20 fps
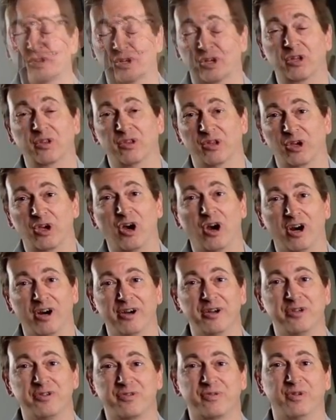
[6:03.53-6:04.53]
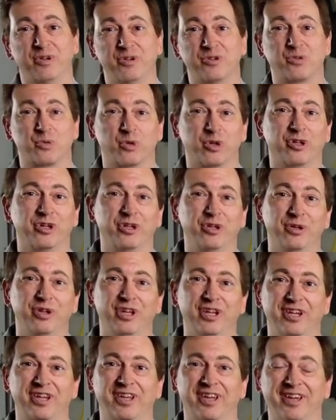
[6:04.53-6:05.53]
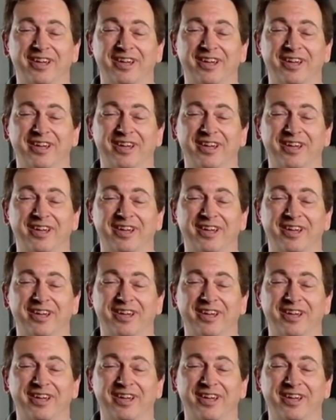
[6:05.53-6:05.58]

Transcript: the, the car is, is really unique,